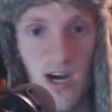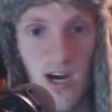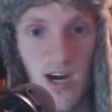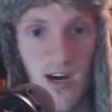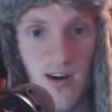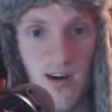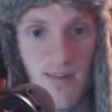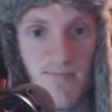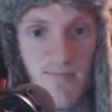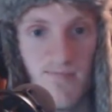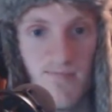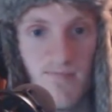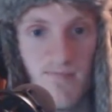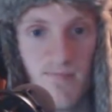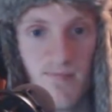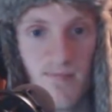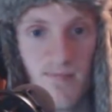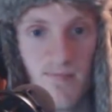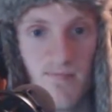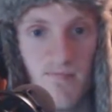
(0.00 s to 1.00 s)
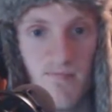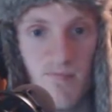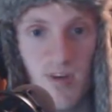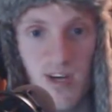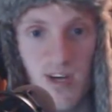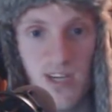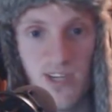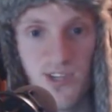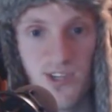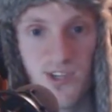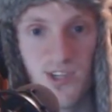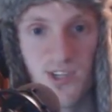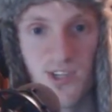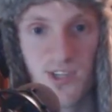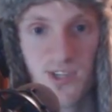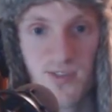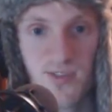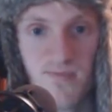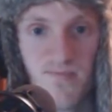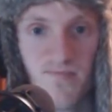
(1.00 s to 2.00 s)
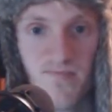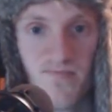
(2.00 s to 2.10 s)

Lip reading: but it's just